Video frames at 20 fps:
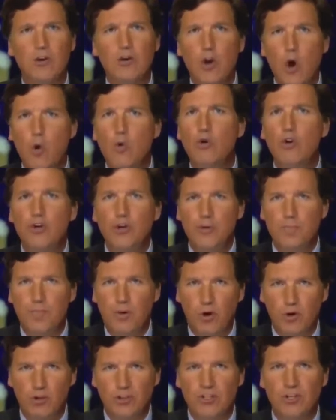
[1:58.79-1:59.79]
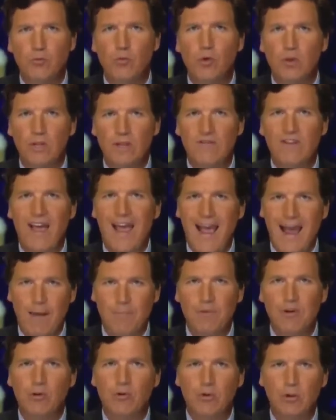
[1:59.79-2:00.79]
No good person will live a
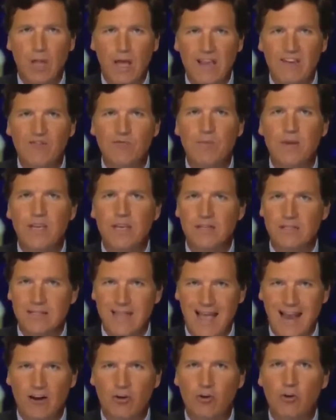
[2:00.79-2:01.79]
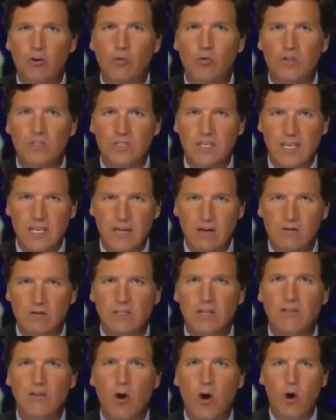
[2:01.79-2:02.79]
happier life because that girl was
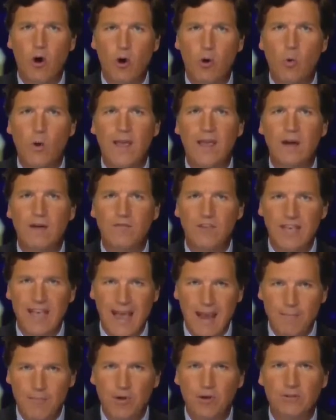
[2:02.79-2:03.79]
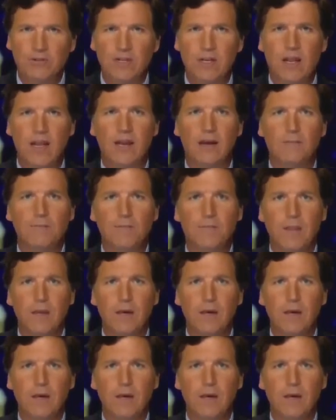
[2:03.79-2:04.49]
killed hallway of the Capitol today.